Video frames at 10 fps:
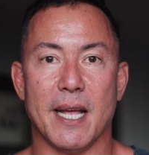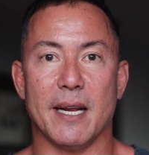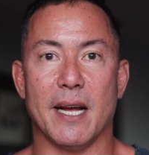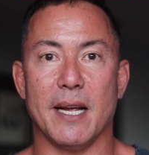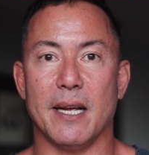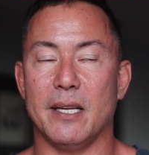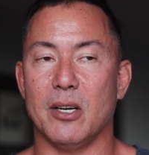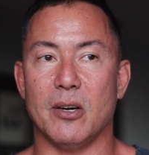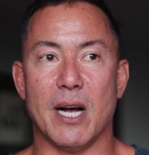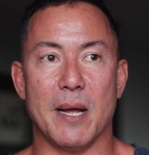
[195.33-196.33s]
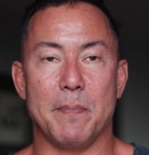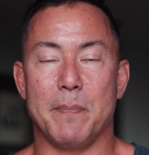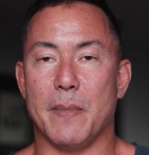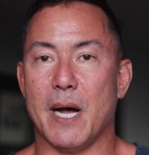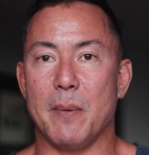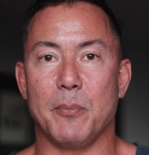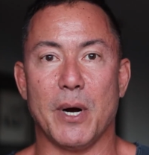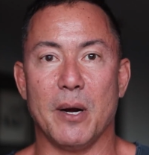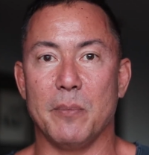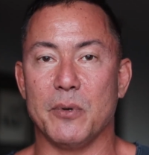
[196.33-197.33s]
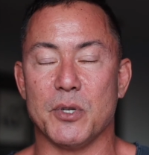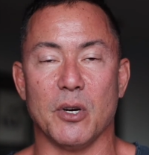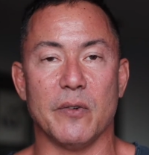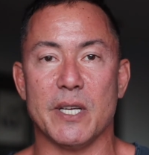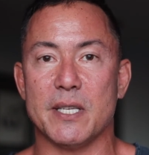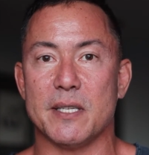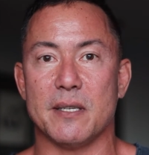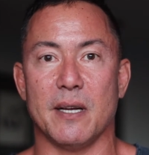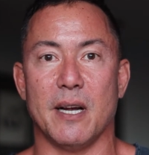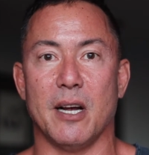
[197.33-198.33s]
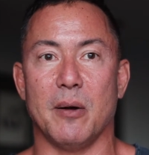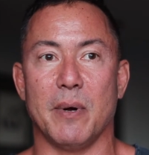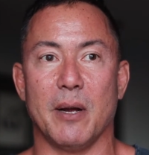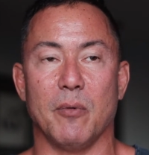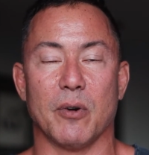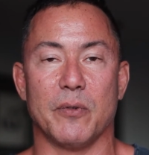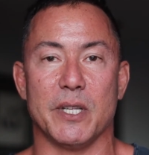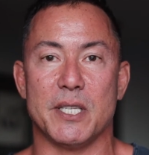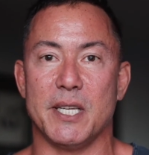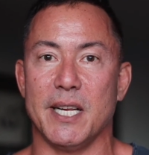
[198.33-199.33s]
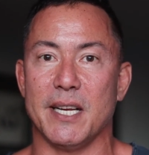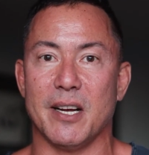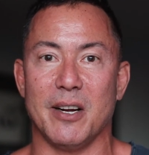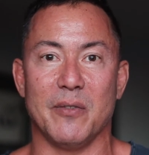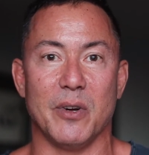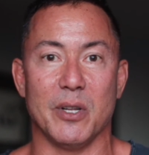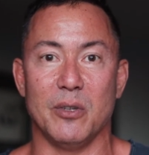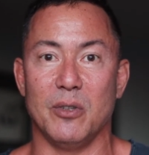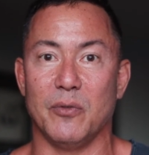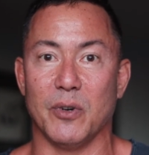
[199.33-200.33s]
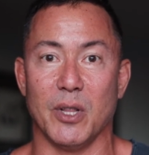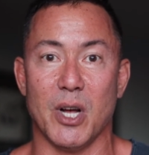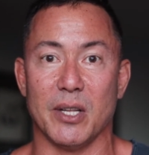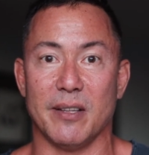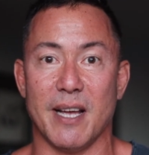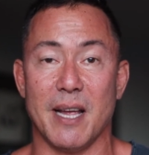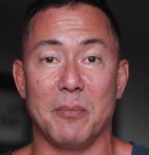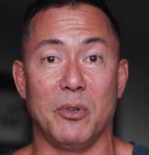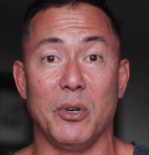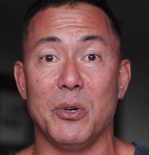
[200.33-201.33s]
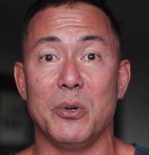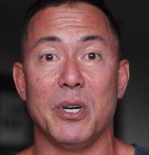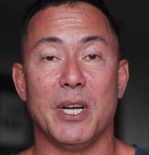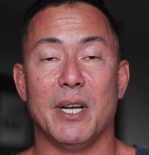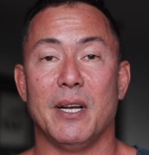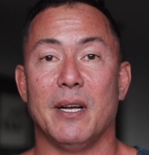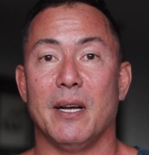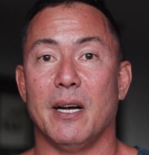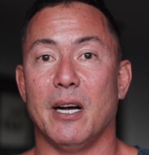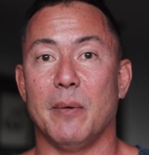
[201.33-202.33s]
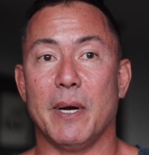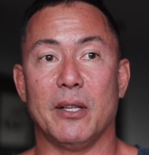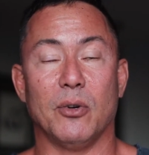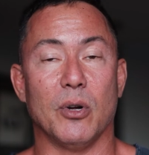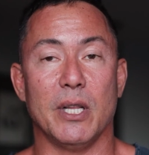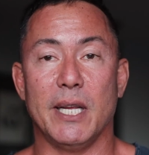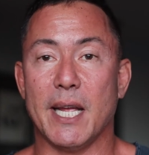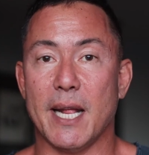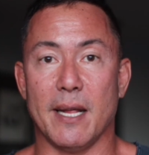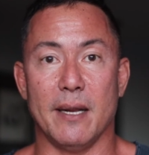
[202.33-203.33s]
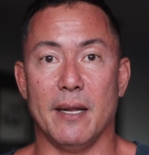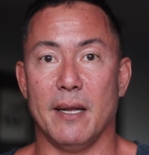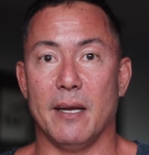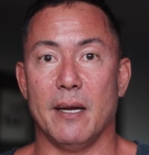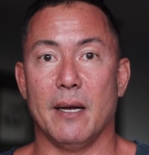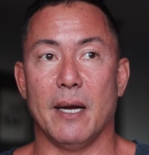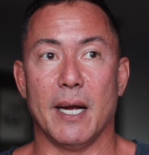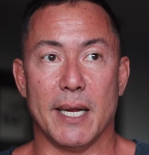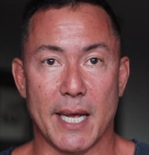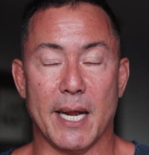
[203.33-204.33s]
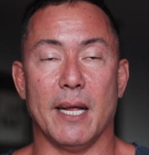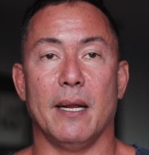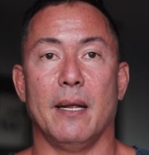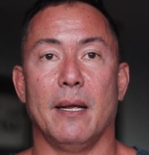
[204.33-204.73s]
I'm prime service. I work for the city and county of Honolulu for a long time too. I totally get it. I get it.